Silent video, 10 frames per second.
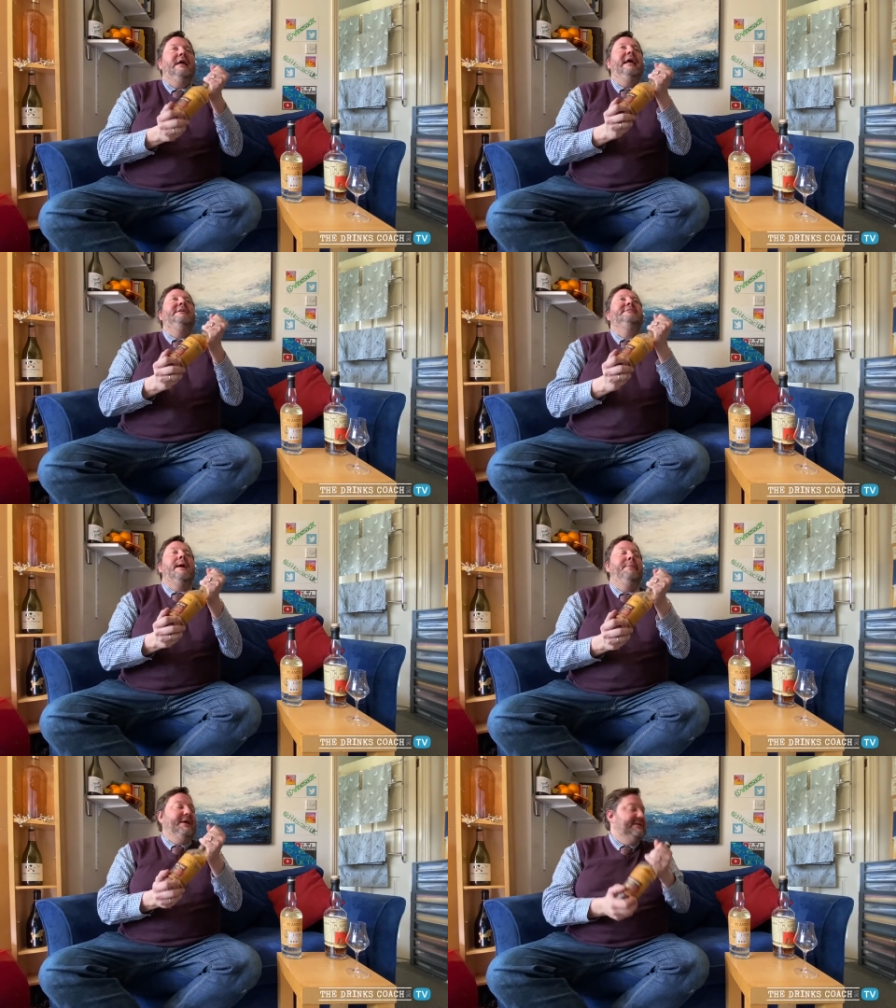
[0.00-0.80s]
It's
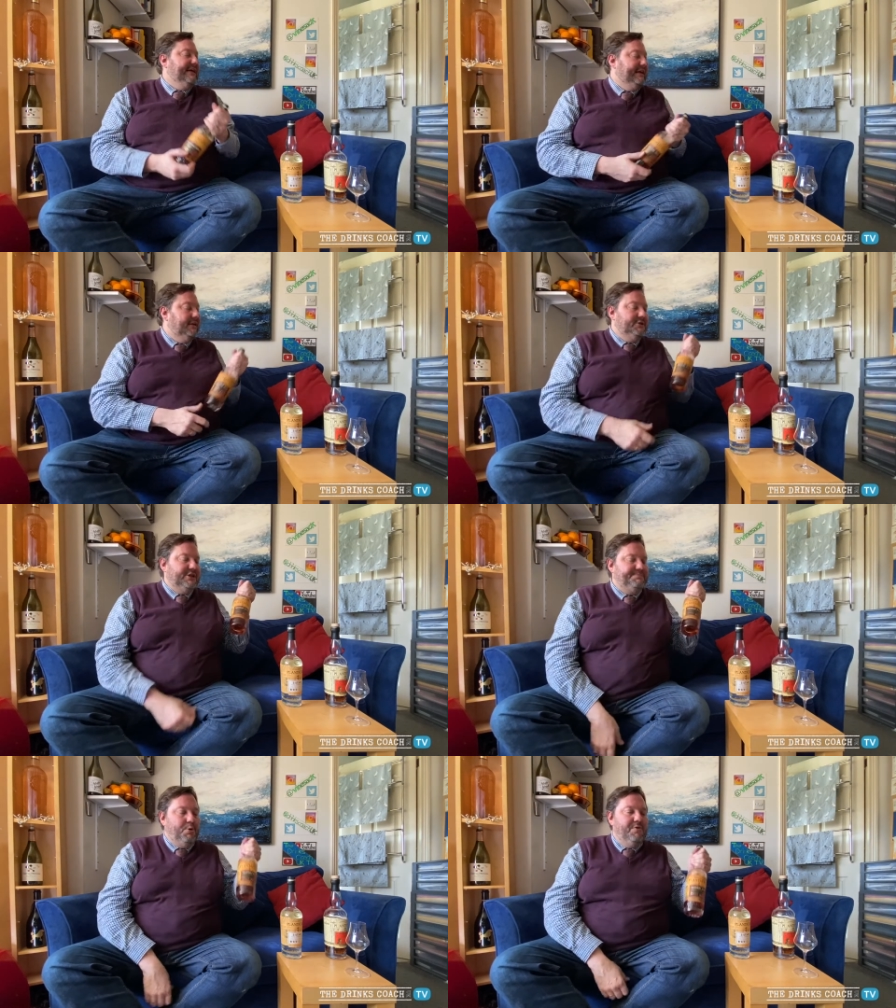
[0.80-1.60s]
amazing.
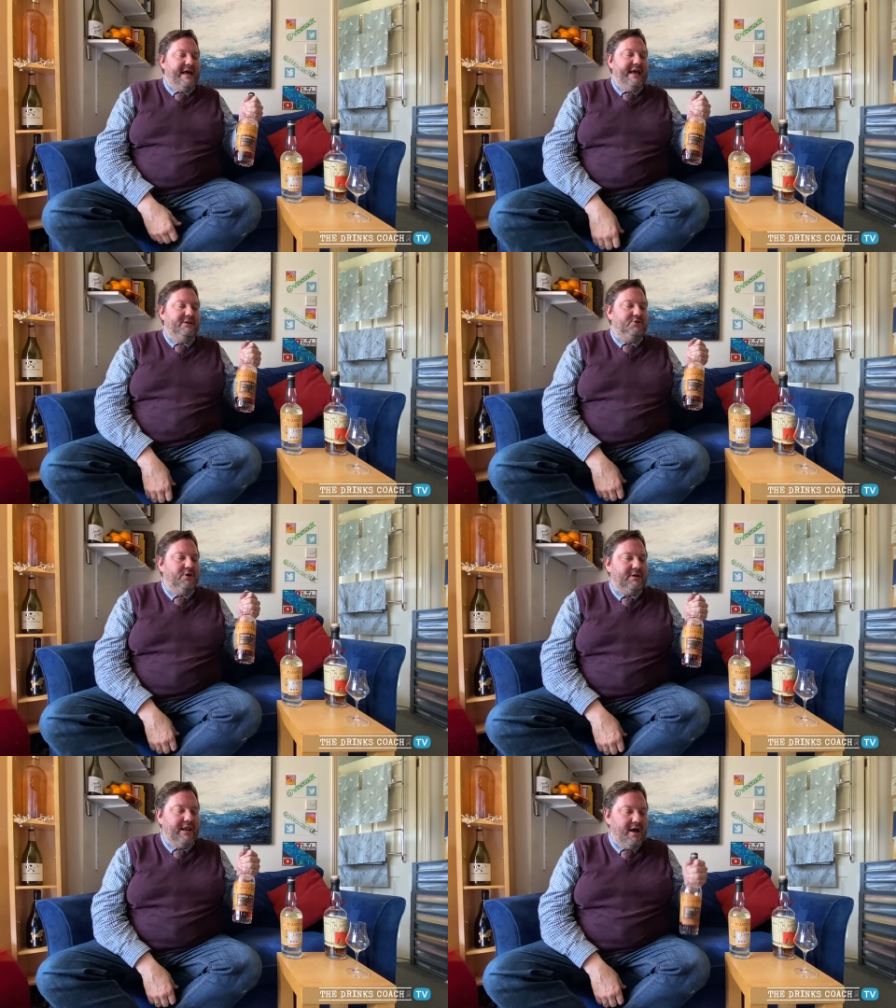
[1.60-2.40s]
Just pour that into
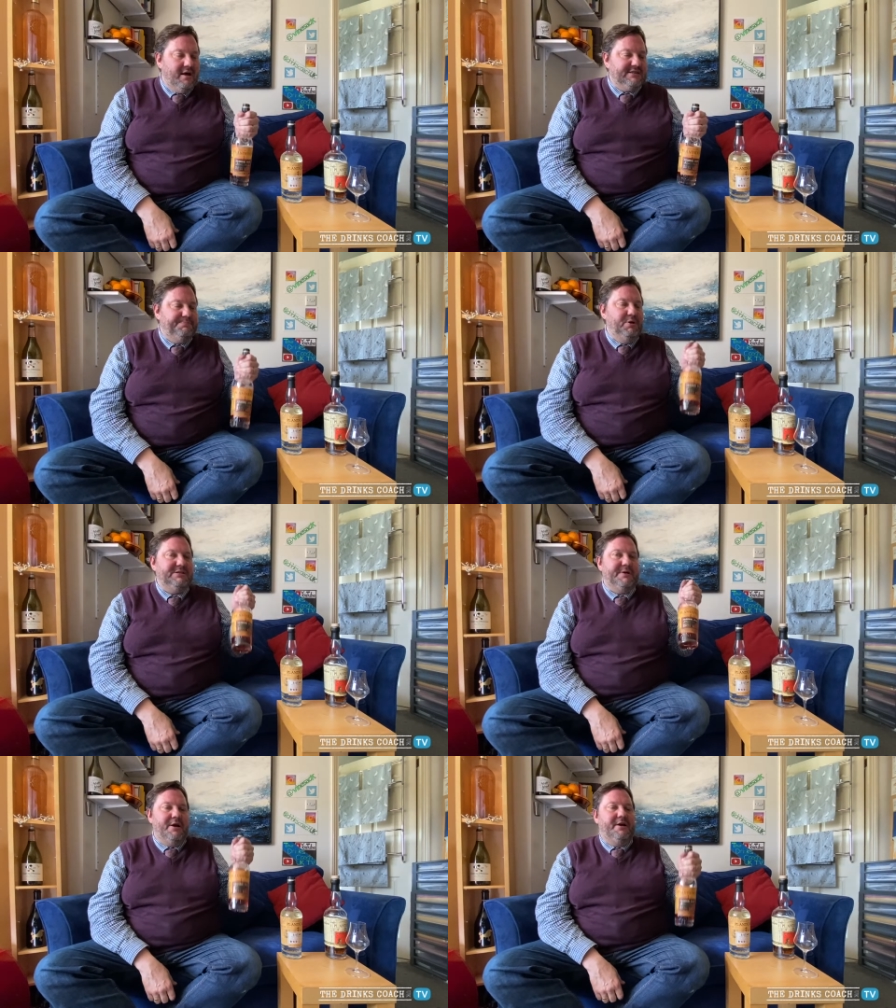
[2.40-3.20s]
a glass, put
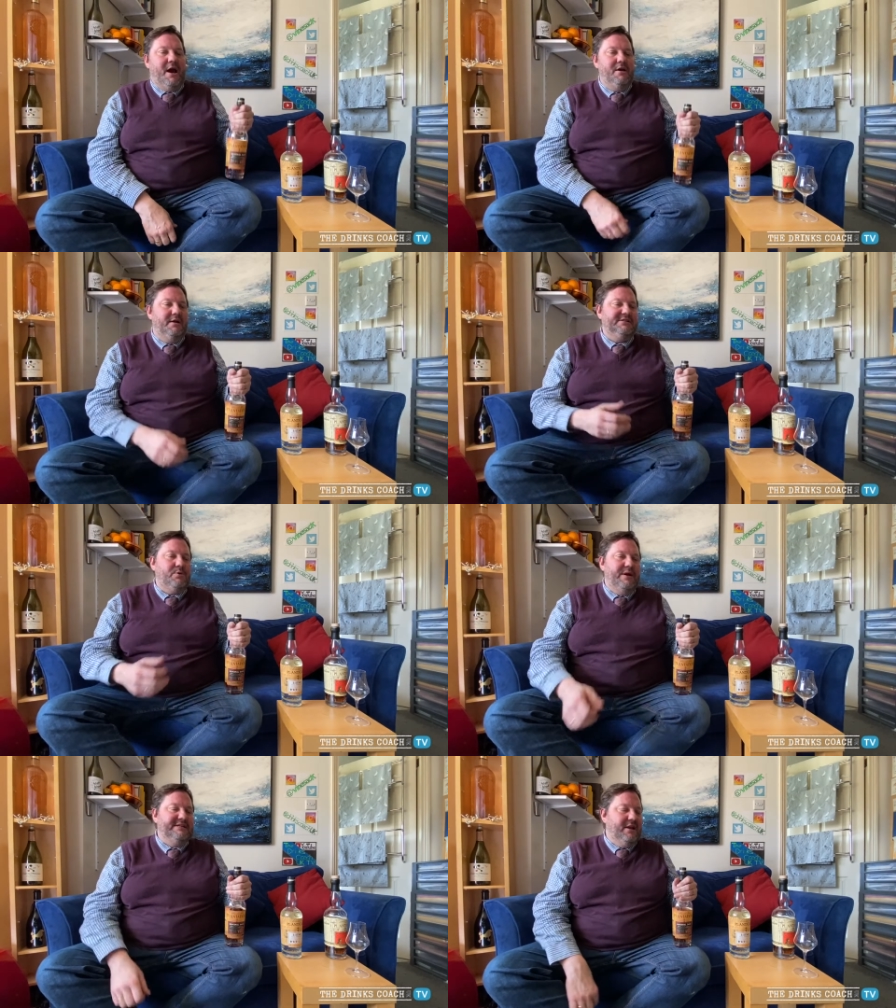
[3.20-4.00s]
some Coca-Cola,
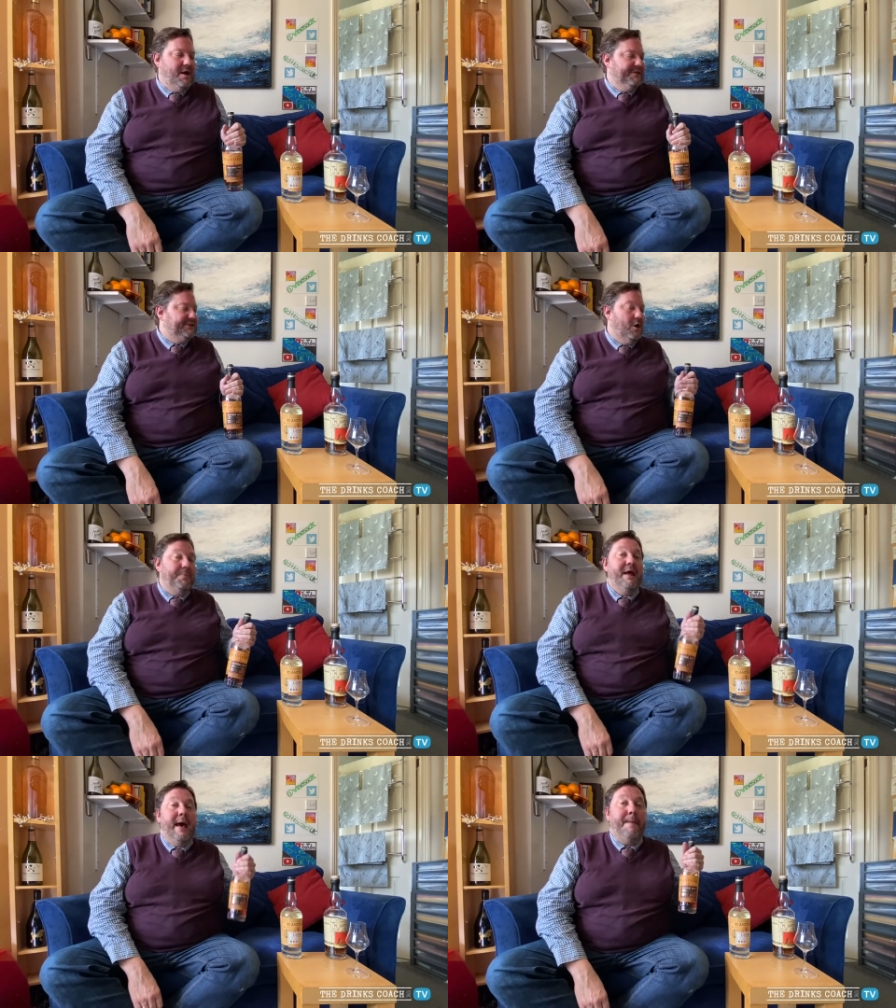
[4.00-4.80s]
squeeze a lime on the
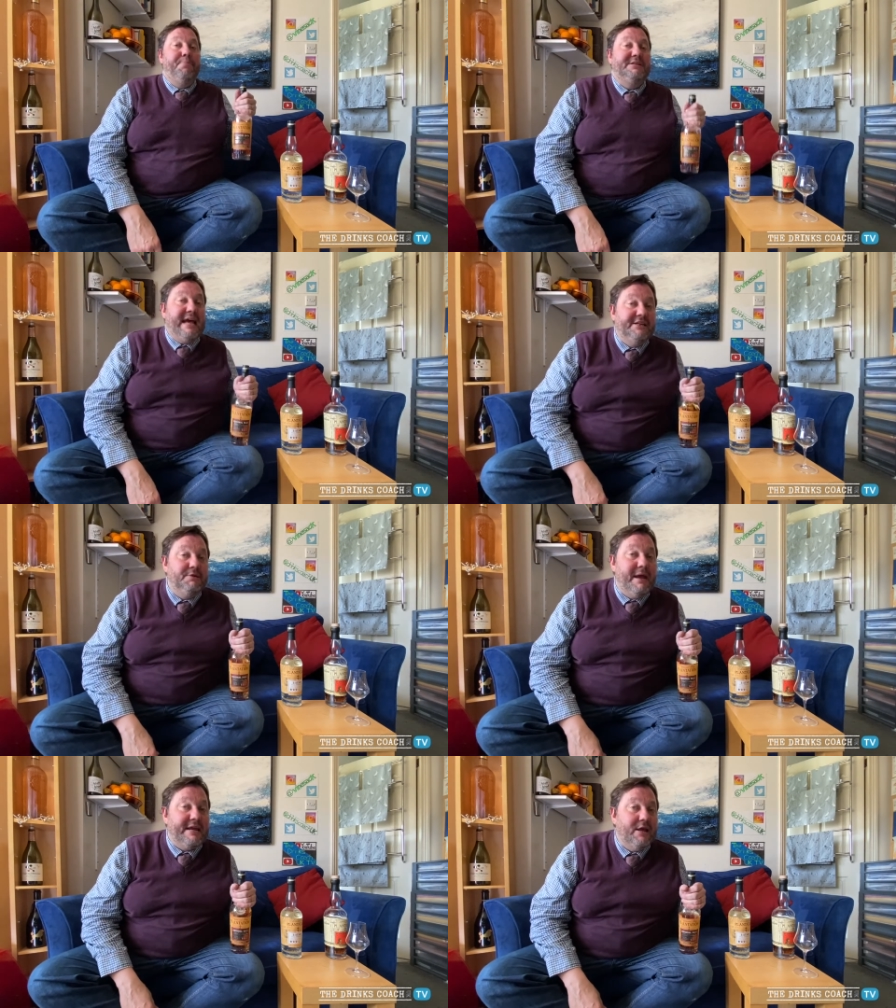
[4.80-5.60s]
top, and pretend
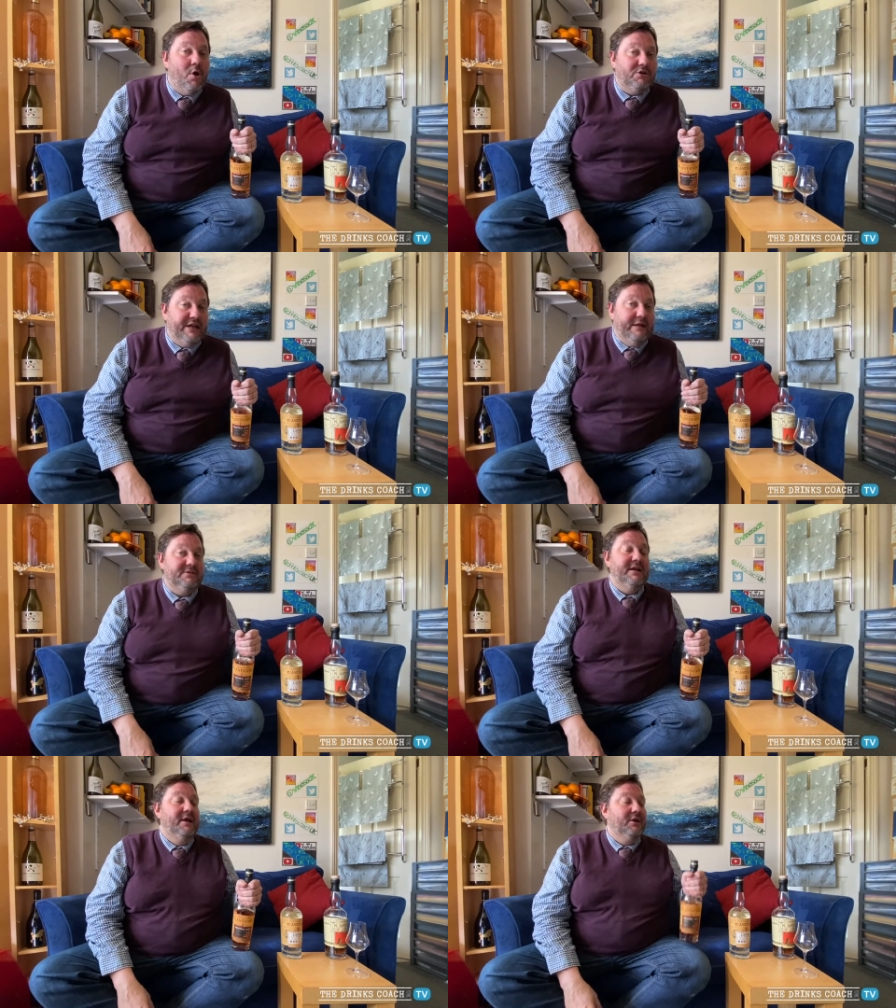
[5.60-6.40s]
you're making
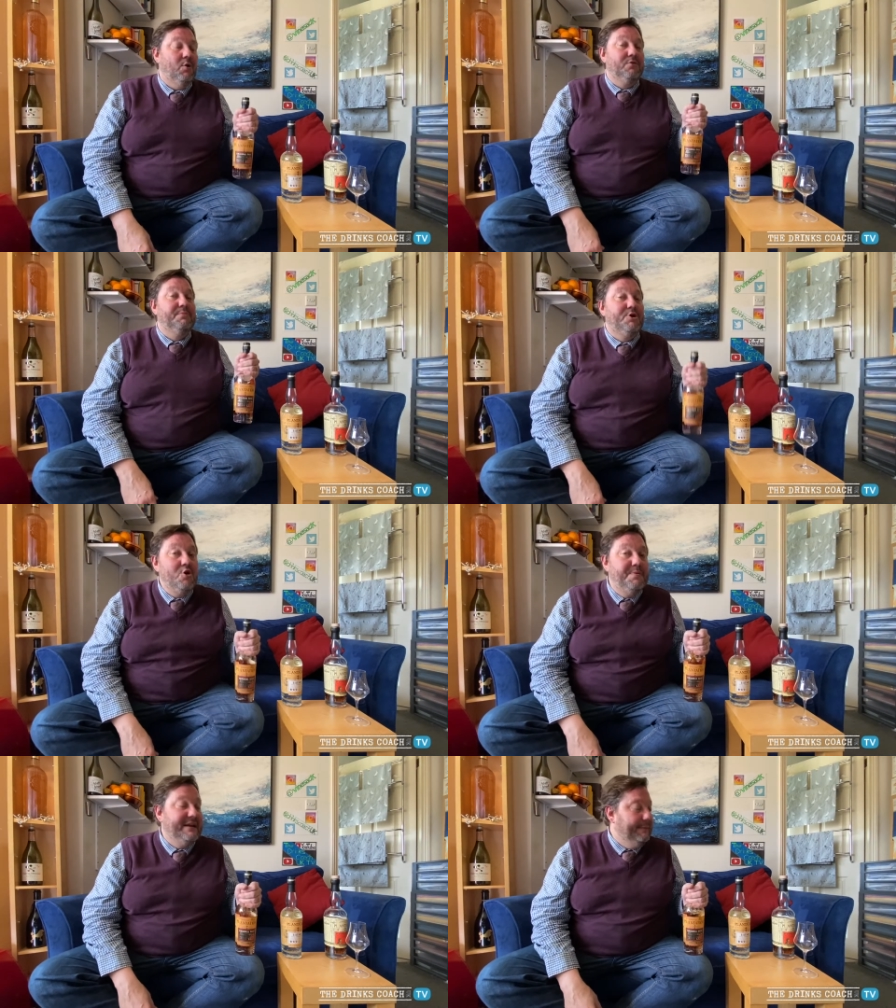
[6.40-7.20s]
cocktails. Call them
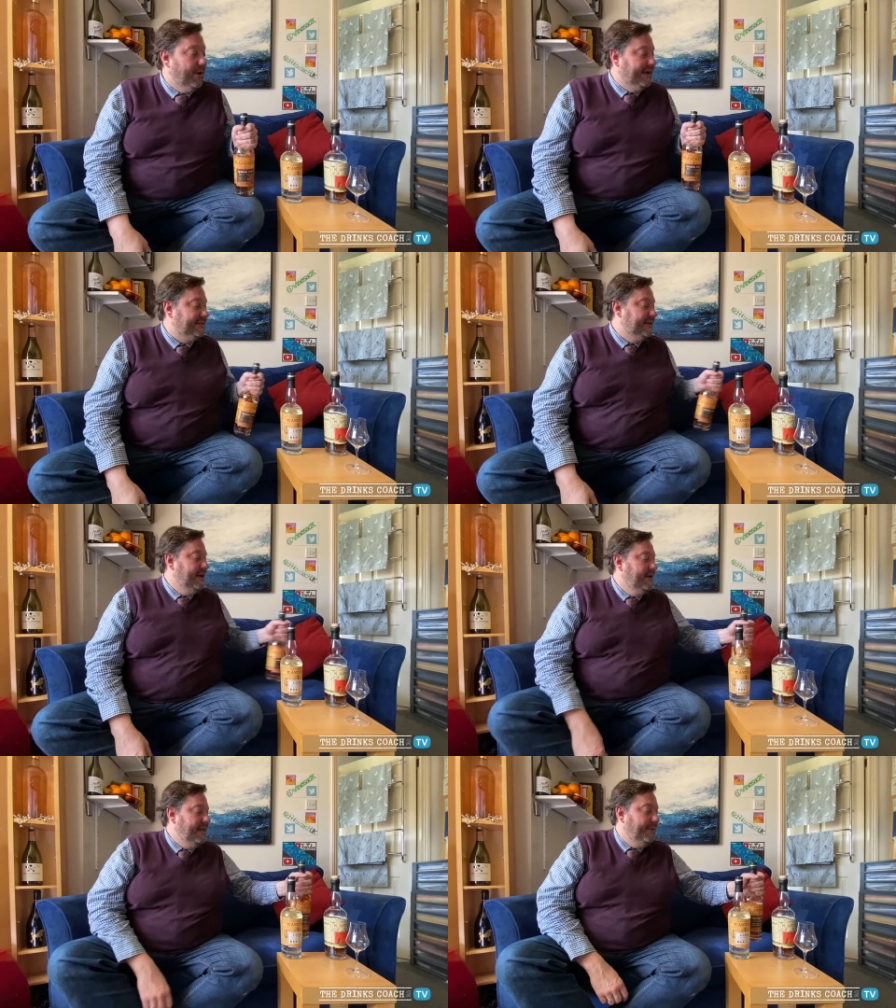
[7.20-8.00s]
Cuba Libres.
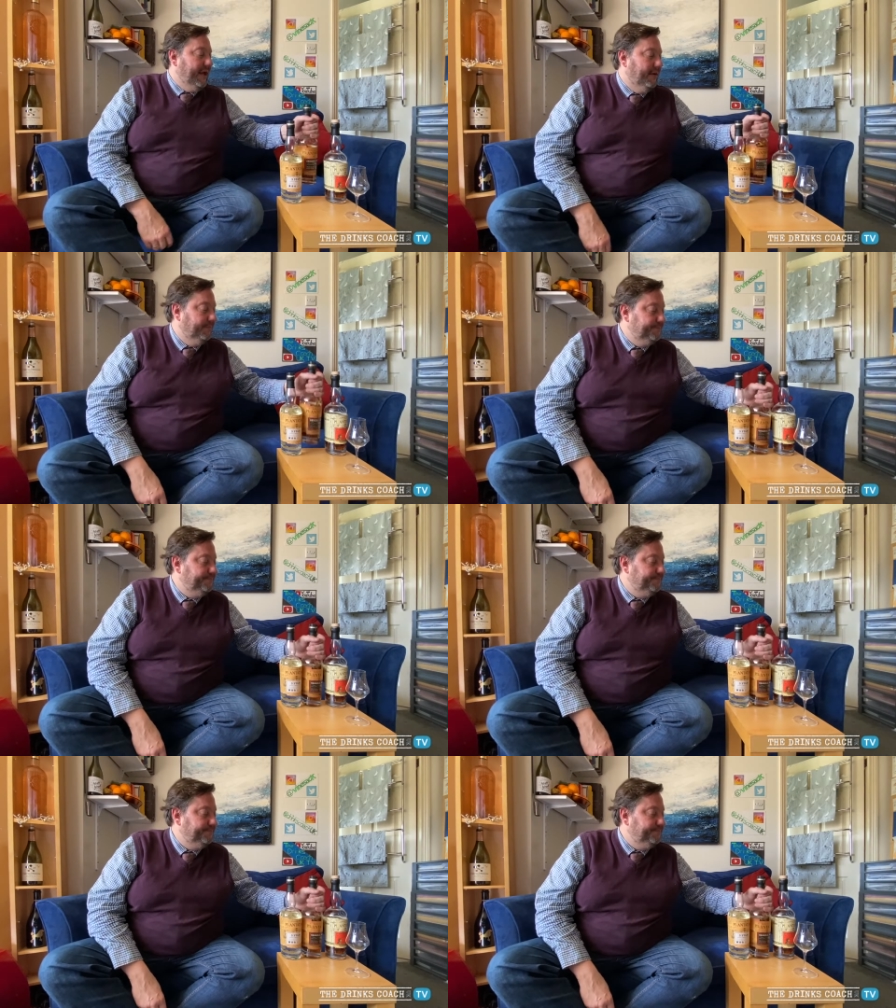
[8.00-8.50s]
There we go.